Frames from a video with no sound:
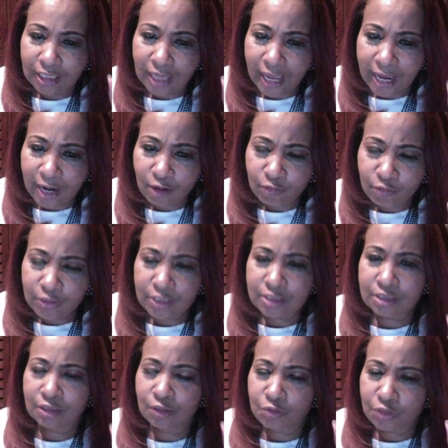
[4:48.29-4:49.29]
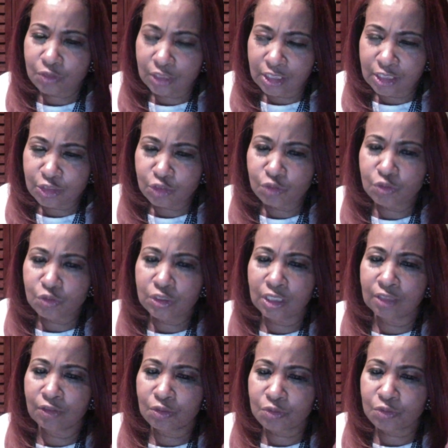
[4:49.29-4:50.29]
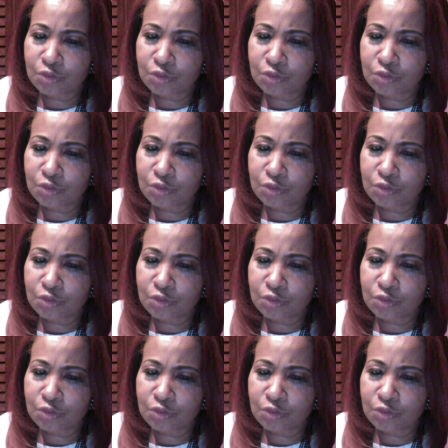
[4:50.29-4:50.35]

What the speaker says: areas and those issues and those